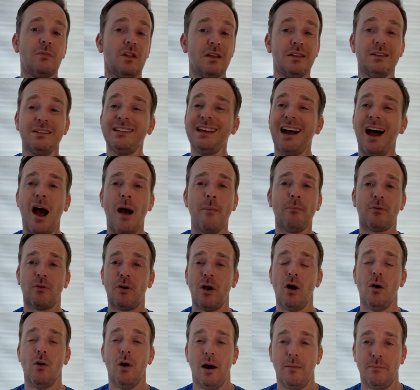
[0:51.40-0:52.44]
Top
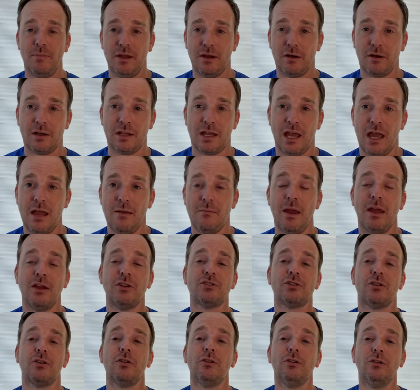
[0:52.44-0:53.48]
row up here, okay? Make
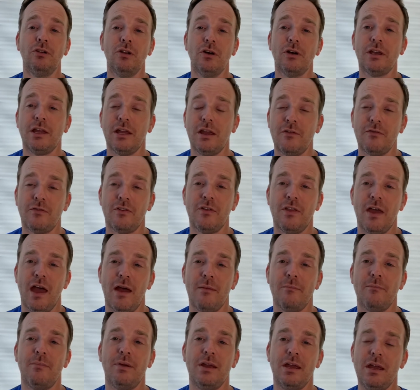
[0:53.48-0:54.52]
sure you're looking for
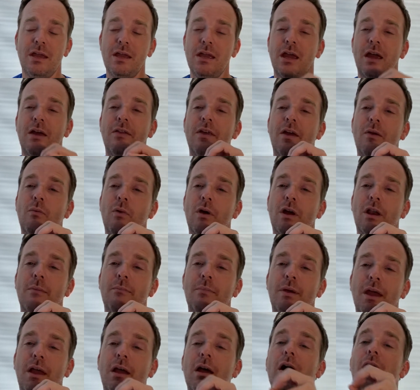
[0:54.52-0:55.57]
that B, and then we're gonna
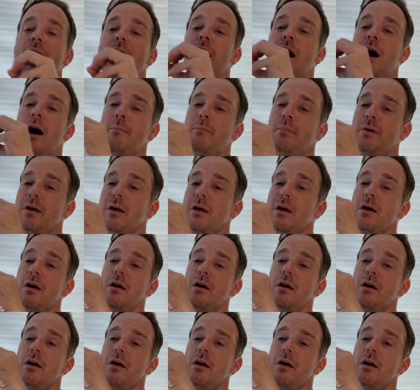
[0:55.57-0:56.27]
pick up